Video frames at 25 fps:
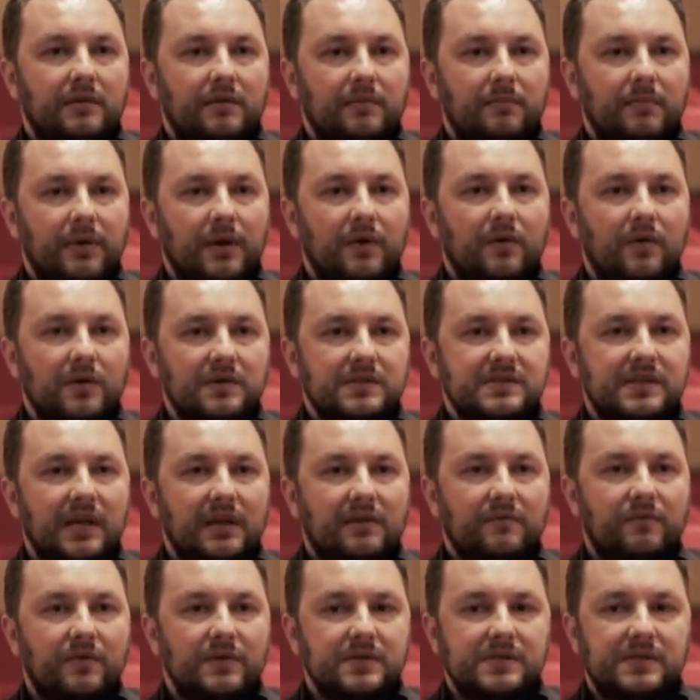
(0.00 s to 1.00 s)
because
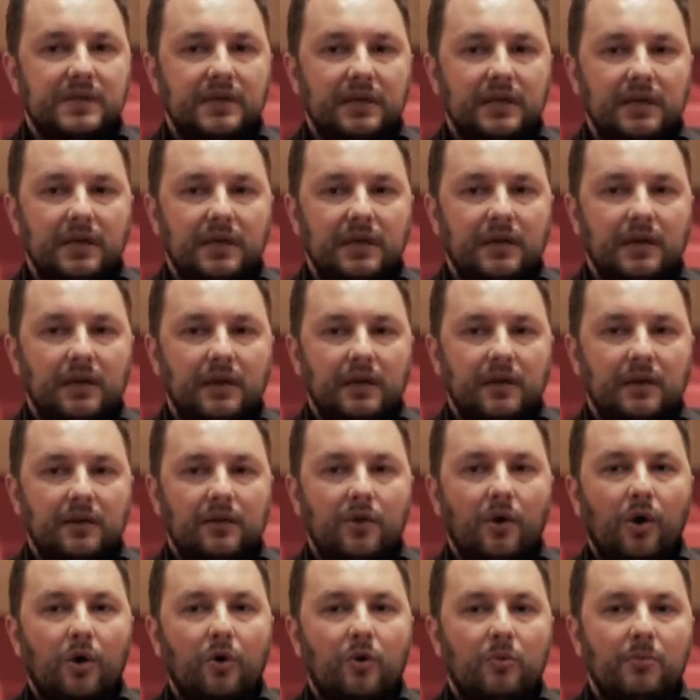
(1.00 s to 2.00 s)
that was the
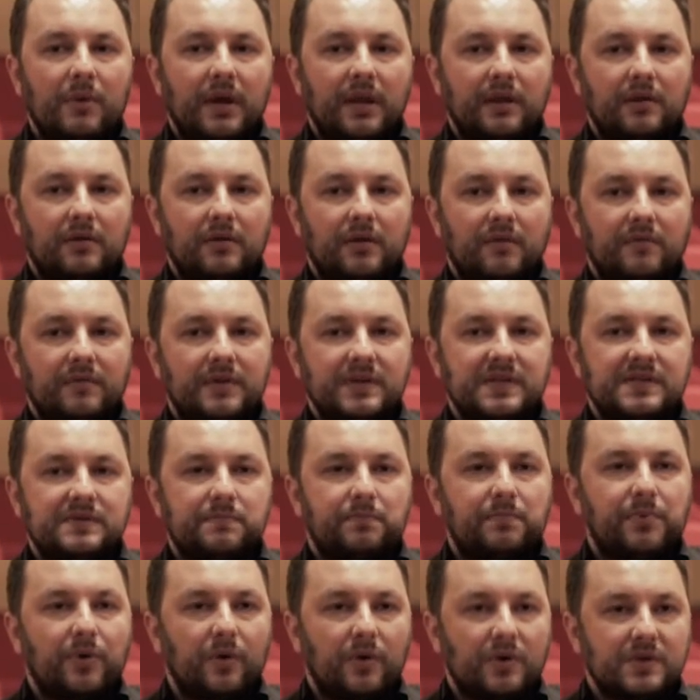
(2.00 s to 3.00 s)
document of this
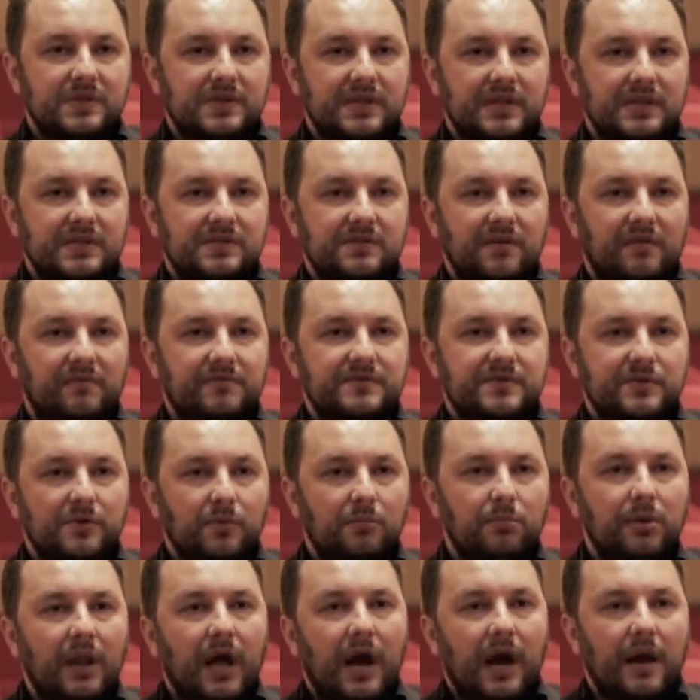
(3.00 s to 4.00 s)
process of
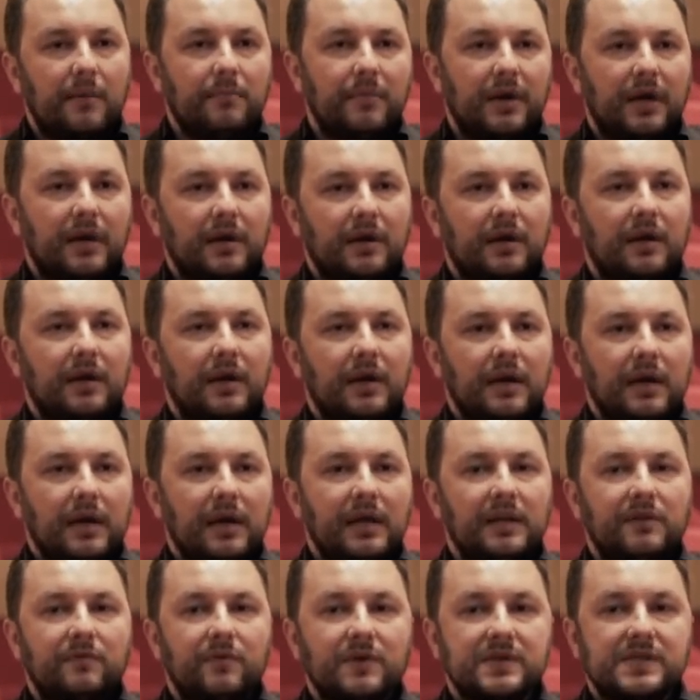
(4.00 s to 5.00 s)
subliming.
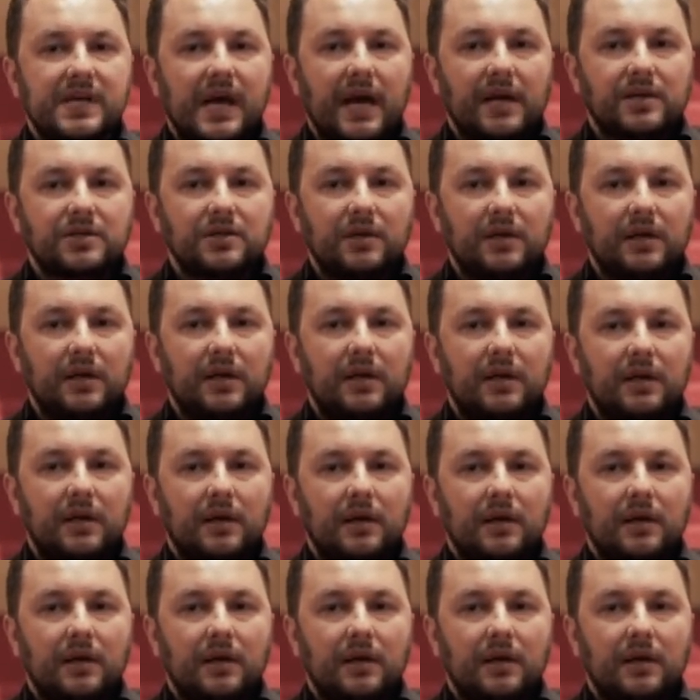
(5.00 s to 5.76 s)
It was actually,